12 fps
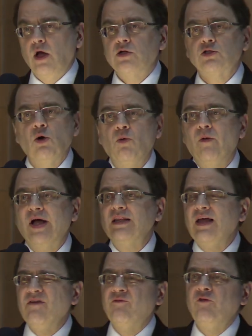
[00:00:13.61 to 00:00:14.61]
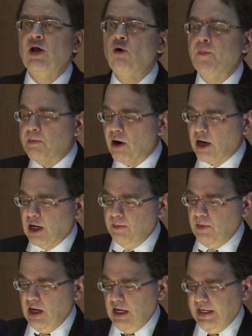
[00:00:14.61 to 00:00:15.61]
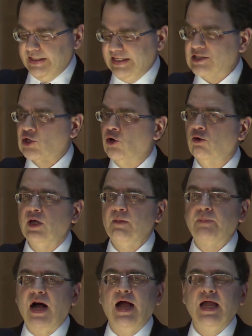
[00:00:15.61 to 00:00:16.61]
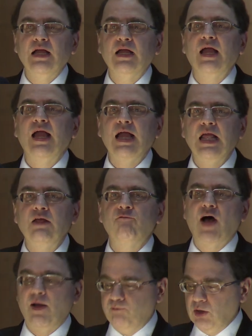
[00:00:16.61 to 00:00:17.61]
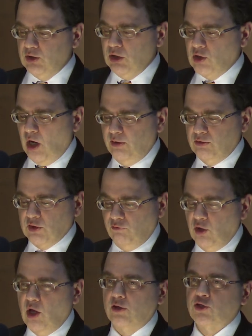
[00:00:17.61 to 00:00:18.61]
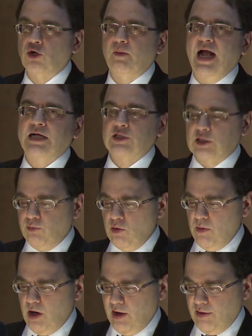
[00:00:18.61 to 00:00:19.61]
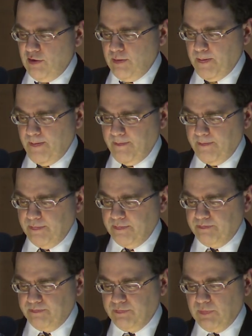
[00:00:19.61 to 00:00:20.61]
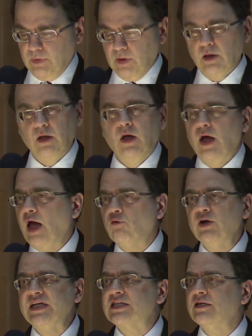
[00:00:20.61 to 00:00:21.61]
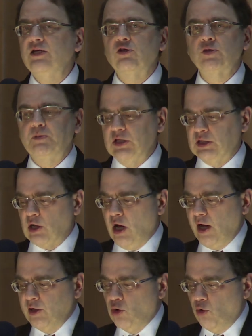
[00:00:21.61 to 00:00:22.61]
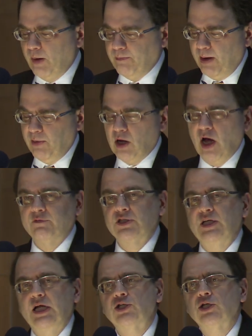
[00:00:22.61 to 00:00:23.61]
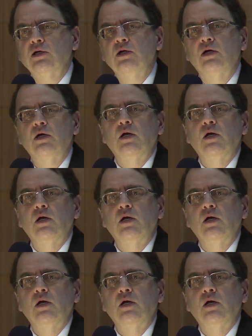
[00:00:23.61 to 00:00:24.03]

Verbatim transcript: So the Federal Open Market Committee is currently buying eighty-five billion dollars of long-term assets per month. And recently there's been this ongoing public conversation